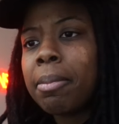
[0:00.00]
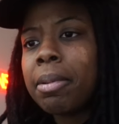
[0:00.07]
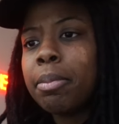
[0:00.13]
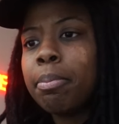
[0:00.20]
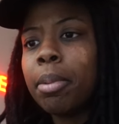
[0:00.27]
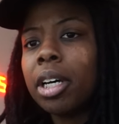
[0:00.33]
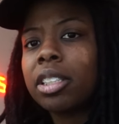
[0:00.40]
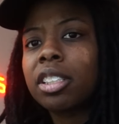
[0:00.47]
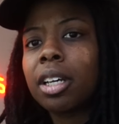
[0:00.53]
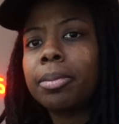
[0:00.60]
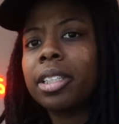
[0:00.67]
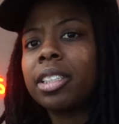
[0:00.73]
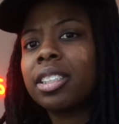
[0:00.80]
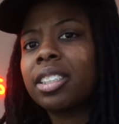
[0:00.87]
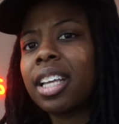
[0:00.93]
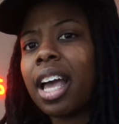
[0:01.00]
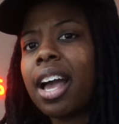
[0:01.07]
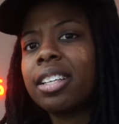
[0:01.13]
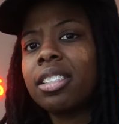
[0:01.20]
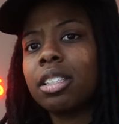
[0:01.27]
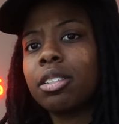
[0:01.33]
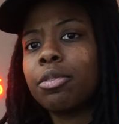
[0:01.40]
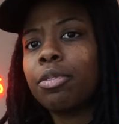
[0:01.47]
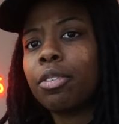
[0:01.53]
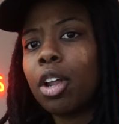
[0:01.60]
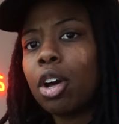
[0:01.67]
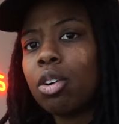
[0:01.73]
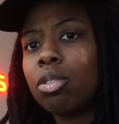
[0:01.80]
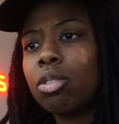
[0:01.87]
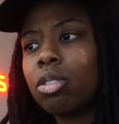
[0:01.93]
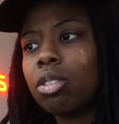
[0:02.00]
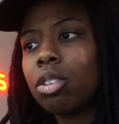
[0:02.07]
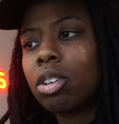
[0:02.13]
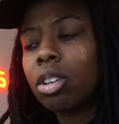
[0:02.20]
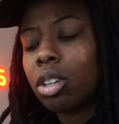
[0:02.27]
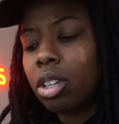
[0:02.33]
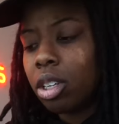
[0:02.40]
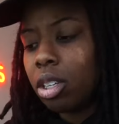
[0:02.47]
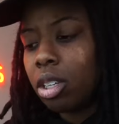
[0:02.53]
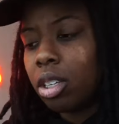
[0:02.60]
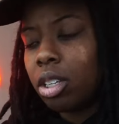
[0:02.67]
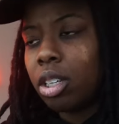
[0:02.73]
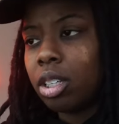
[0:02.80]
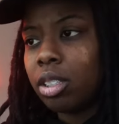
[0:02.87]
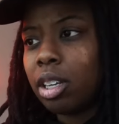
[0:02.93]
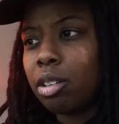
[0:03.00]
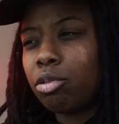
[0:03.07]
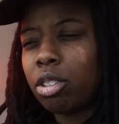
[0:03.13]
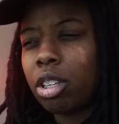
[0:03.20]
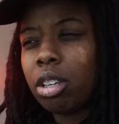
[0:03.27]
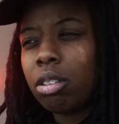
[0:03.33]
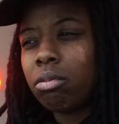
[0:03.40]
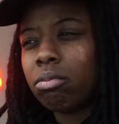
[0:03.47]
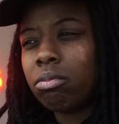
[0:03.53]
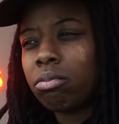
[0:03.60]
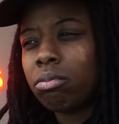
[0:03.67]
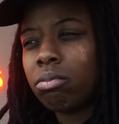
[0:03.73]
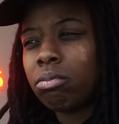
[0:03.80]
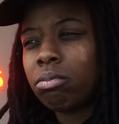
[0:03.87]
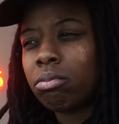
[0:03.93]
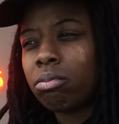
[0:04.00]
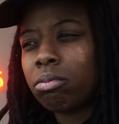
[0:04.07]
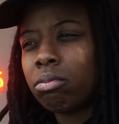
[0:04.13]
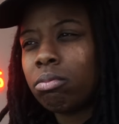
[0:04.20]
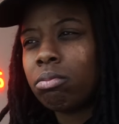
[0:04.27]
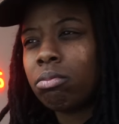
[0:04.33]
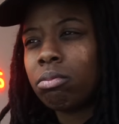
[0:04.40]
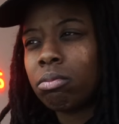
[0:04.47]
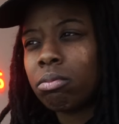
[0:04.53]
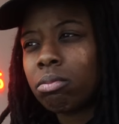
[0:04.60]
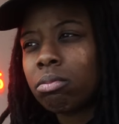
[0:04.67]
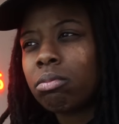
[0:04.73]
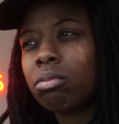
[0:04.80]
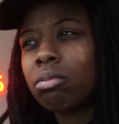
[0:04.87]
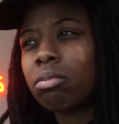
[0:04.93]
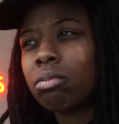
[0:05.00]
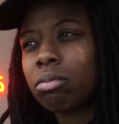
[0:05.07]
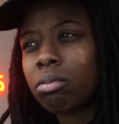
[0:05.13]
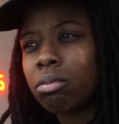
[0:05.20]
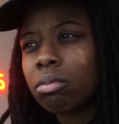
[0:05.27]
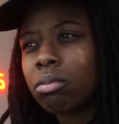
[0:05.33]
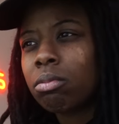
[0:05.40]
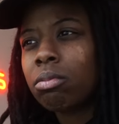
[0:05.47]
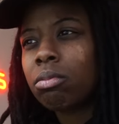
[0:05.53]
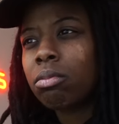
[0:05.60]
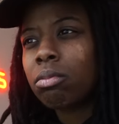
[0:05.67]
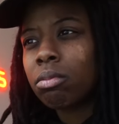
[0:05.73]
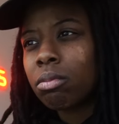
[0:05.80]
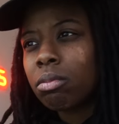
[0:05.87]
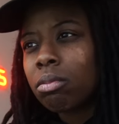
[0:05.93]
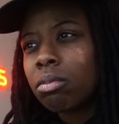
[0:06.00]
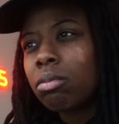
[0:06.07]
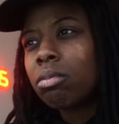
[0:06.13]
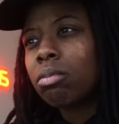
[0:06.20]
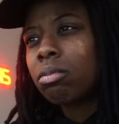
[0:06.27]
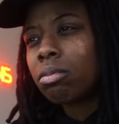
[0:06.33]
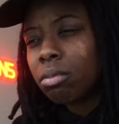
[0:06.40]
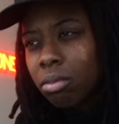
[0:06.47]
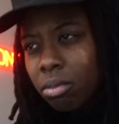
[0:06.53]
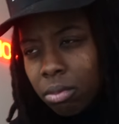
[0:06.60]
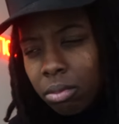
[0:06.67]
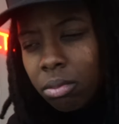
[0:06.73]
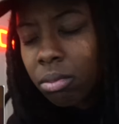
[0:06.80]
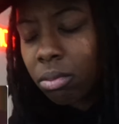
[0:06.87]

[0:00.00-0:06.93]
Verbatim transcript: baby bust up the size and flow. Is that what you saying? My baby bust up the size and flow. My baby